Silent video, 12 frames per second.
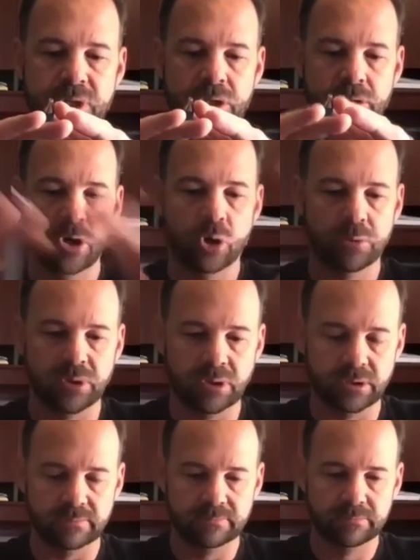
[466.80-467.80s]

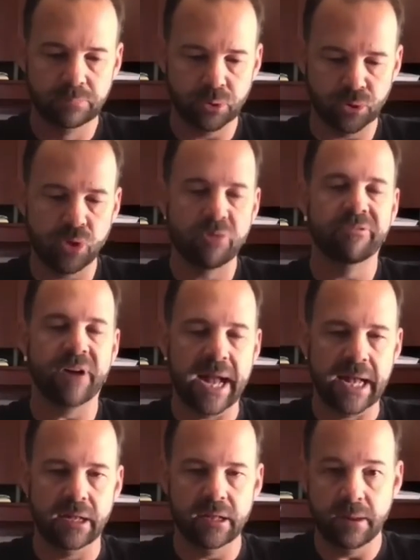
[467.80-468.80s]
global
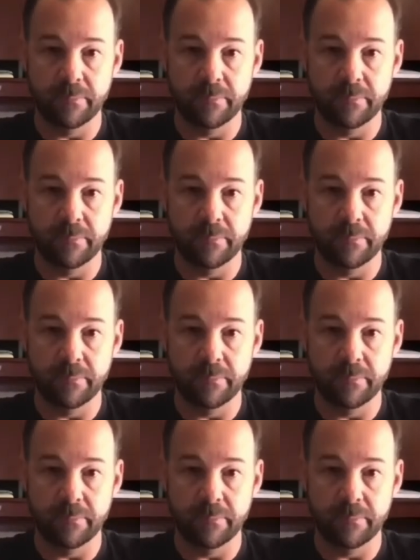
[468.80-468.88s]
profile